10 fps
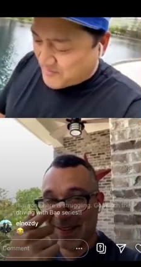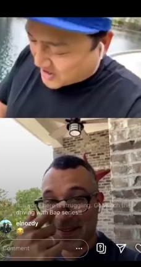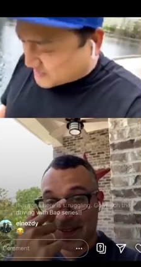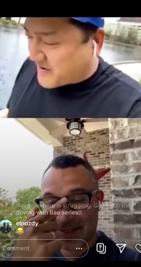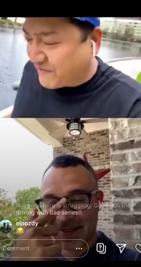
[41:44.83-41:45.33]

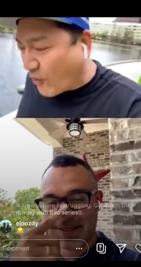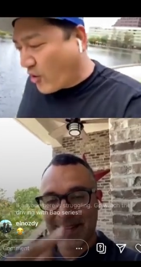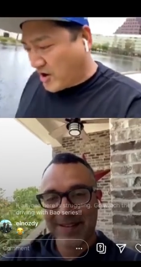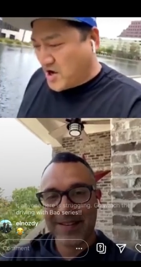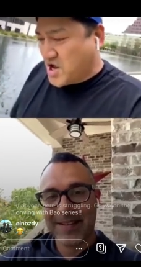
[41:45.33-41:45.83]
Speaker 1: compared to
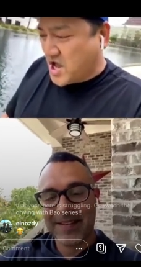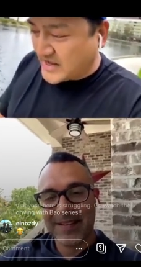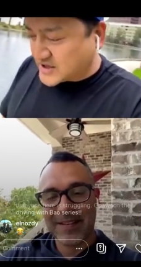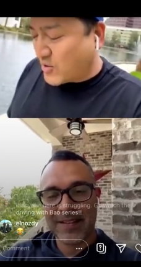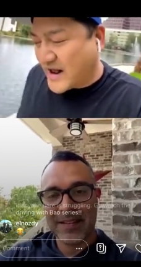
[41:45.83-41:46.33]
before.
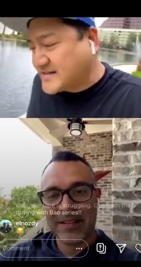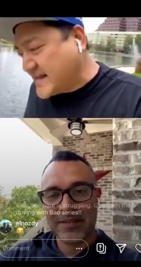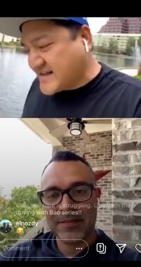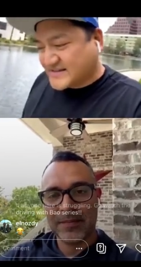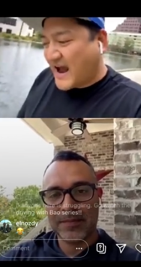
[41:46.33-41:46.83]
And so when I
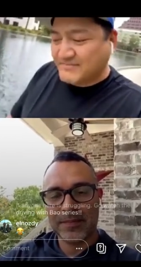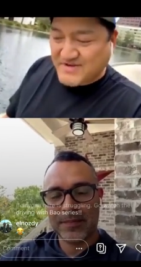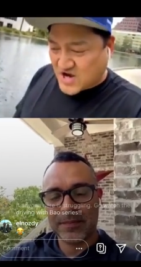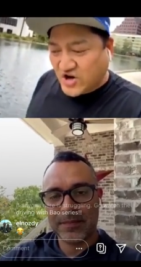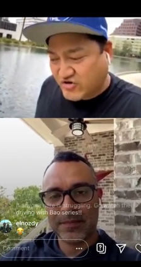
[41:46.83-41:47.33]
see these
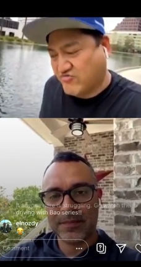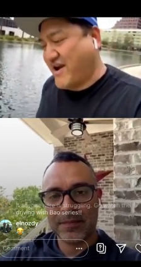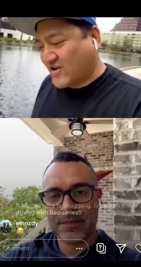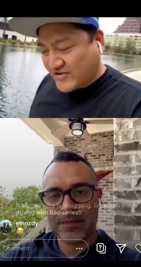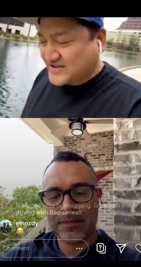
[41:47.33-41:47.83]
guys making 100
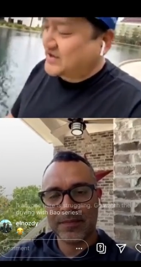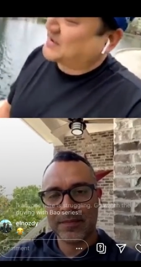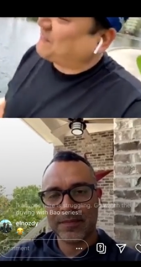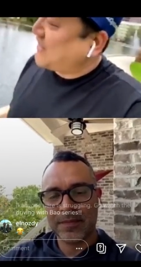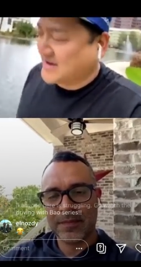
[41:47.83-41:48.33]
grand all this,
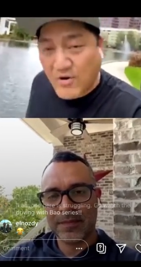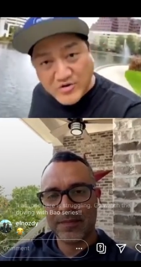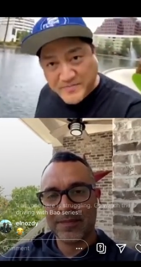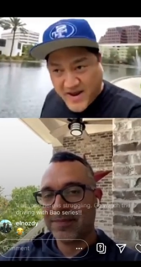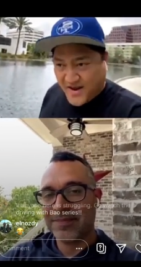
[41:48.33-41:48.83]
I'm like, fuck,
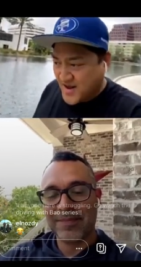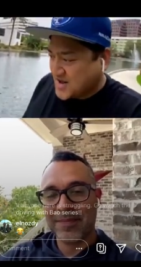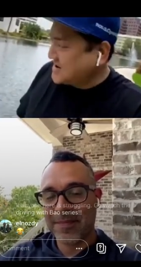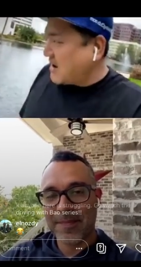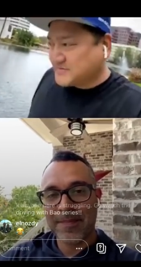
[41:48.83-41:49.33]
that was me.
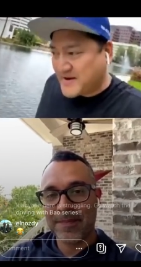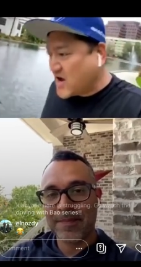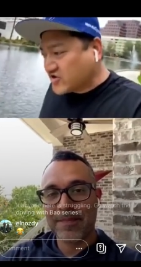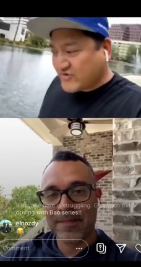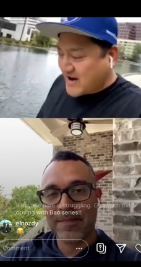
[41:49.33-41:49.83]
I was
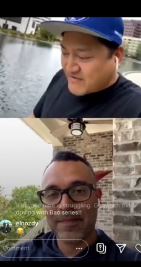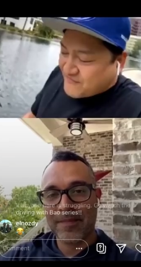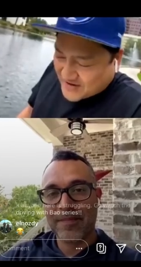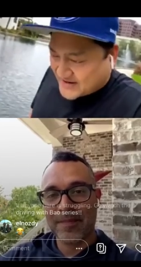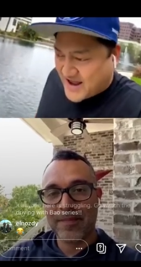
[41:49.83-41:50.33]
making 100 grand
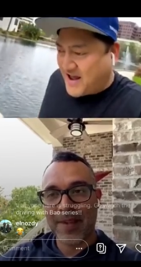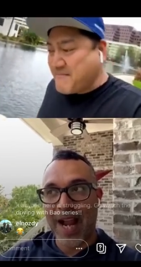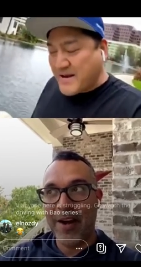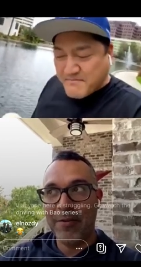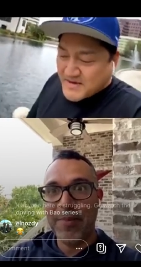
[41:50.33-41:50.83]
every fucking day.
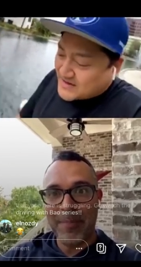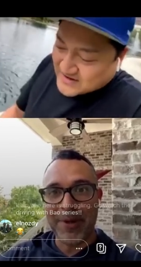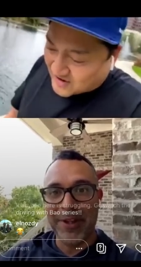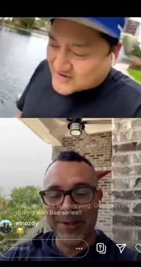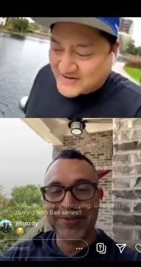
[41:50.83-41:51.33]
Speaker 2: I
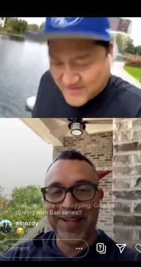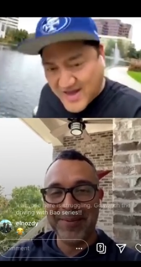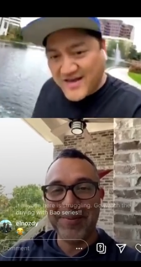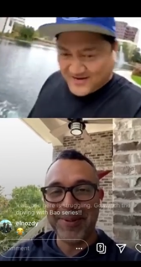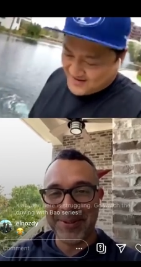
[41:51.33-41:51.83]
remember those.
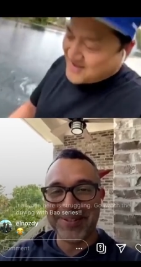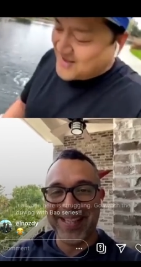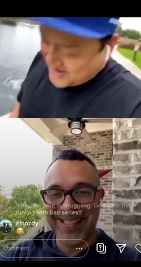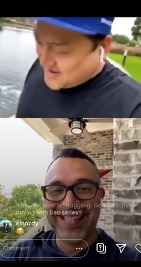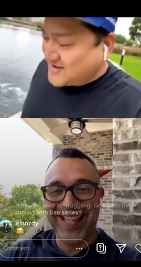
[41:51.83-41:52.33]
I remember
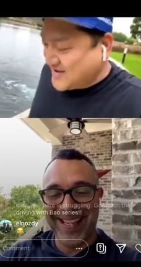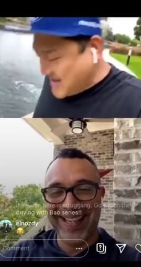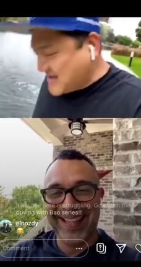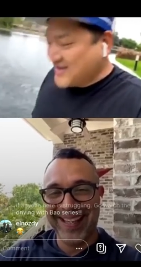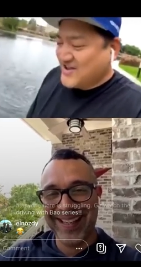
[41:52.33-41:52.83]
those days.
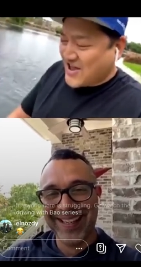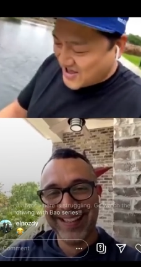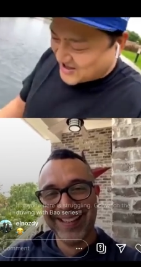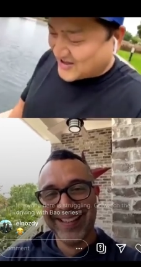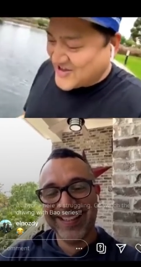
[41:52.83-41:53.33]

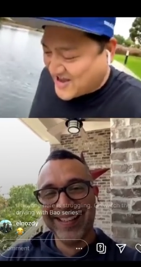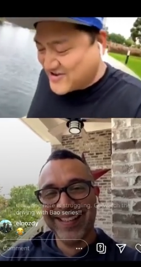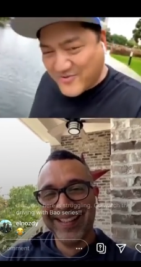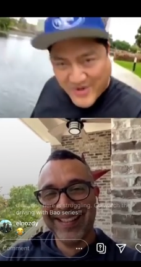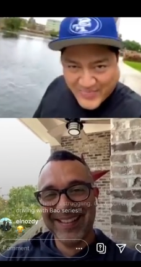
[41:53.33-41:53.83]
Speaker 1: Yeah.
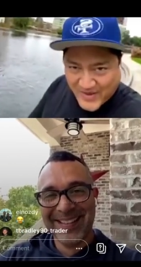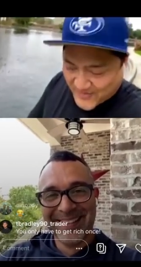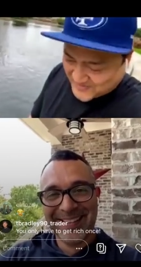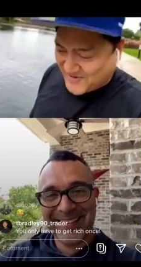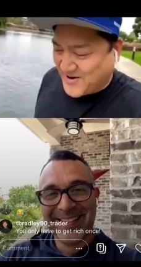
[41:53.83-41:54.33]
You were right
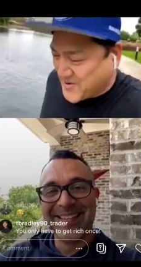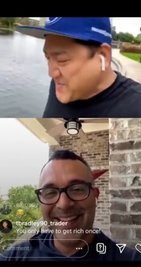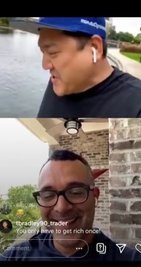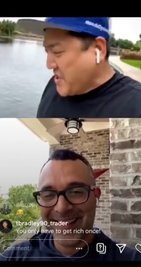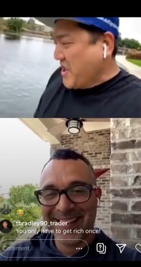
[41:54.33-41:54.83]
there with me,
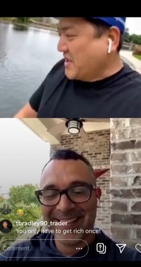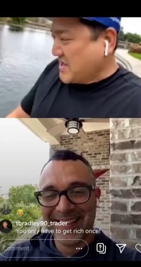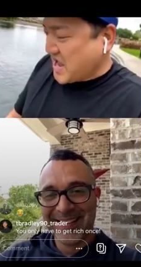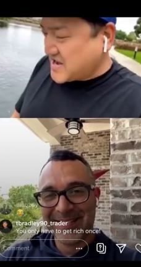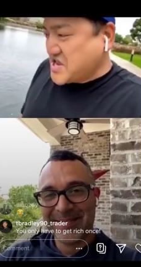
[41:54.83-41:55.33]
right? Yeah.
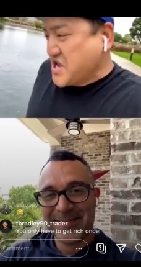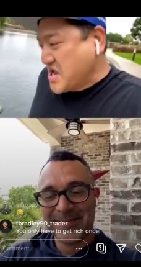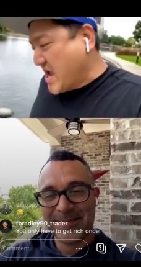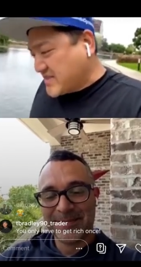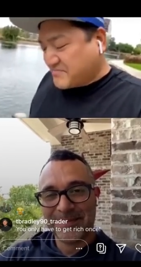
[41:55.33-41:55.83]
And
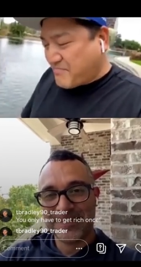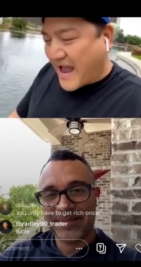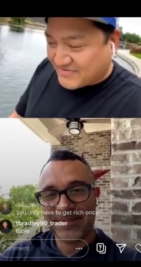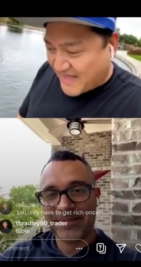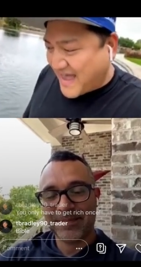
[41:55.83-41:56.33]

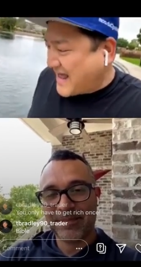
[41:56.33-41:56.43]
back